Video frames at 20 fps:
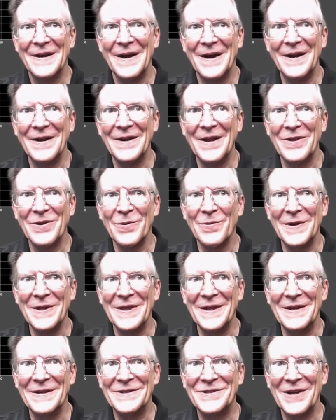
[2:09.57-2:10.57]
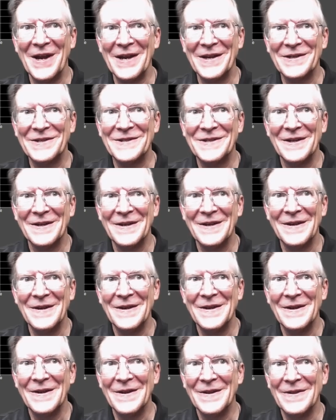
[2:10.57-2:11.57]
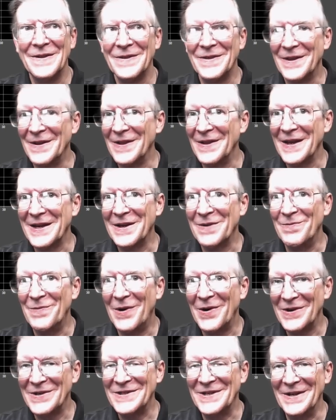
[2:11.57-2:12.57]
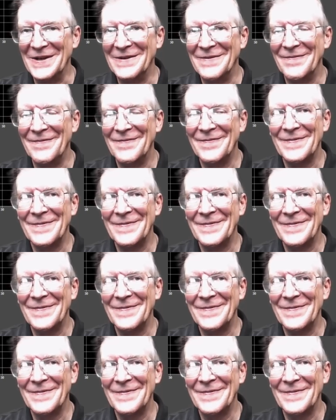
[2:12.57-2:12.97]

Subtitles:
another one that checks the link margin,